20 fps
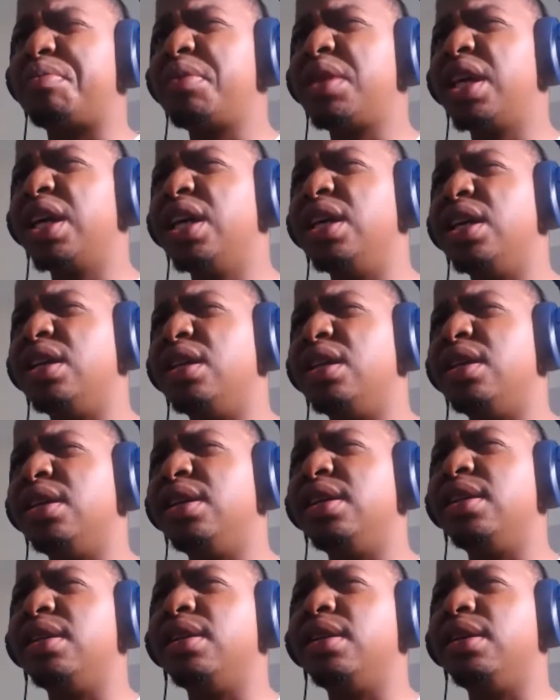
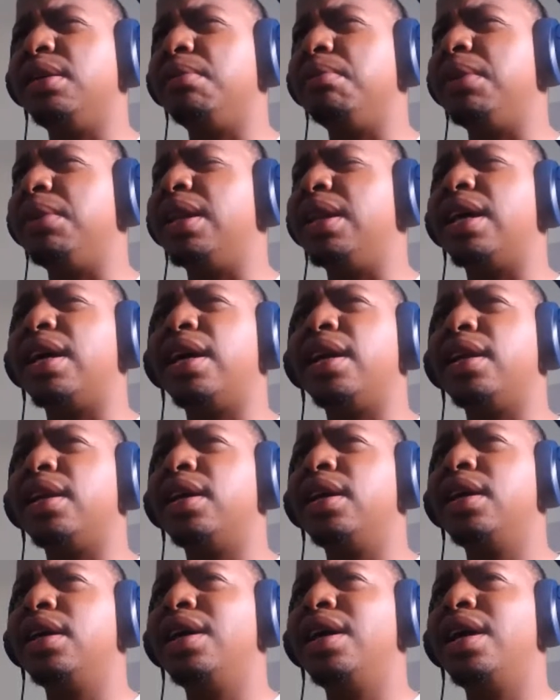in Milan.
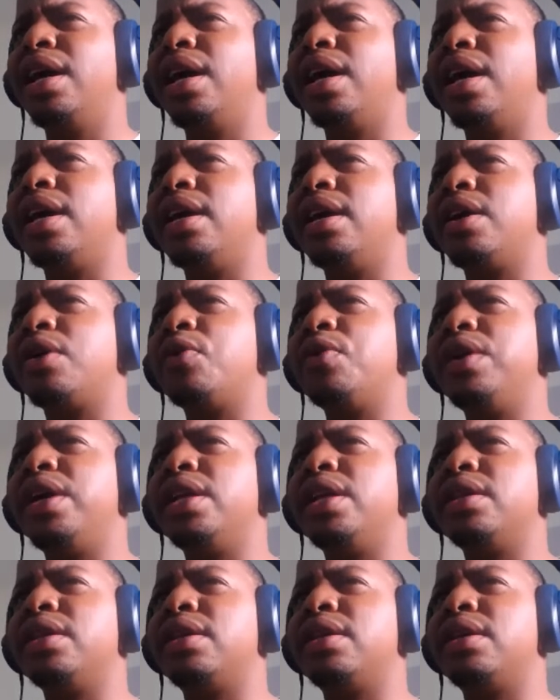He
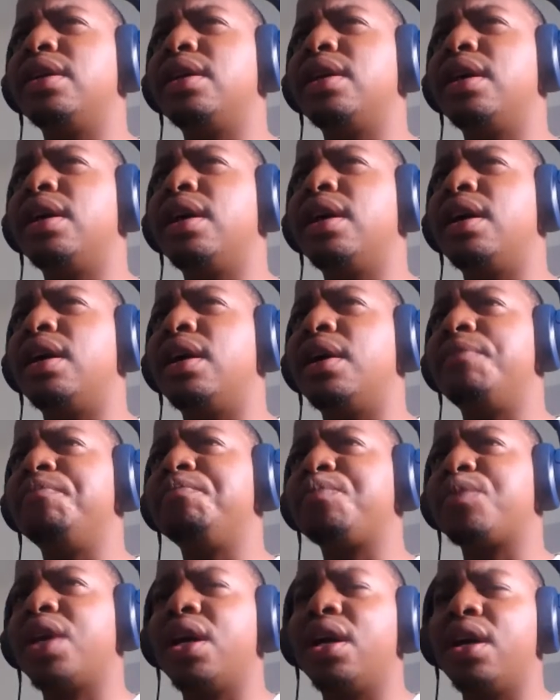created
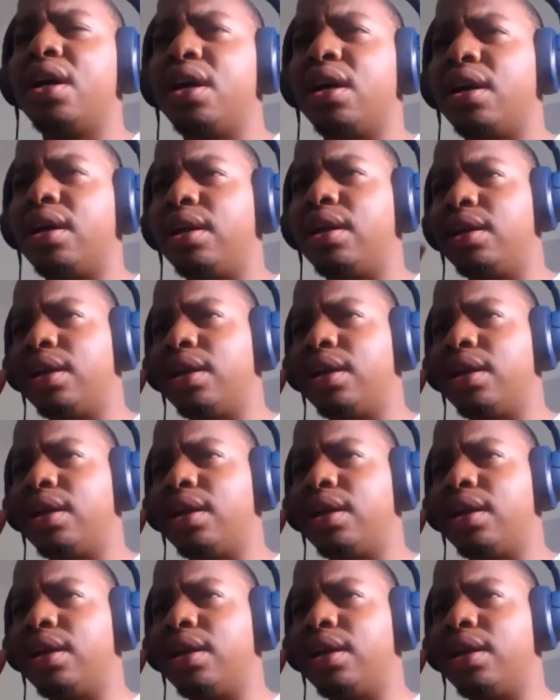a